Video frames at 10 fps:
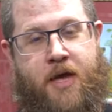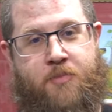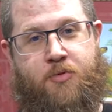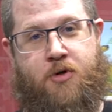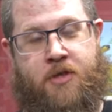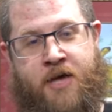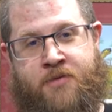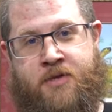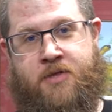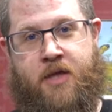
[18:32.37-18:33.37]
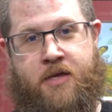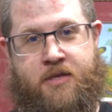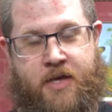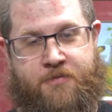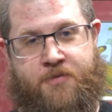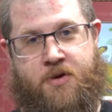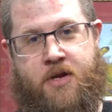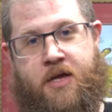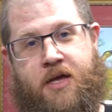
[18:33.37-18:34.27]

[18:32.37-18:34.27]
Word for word: April 11th in Deptford,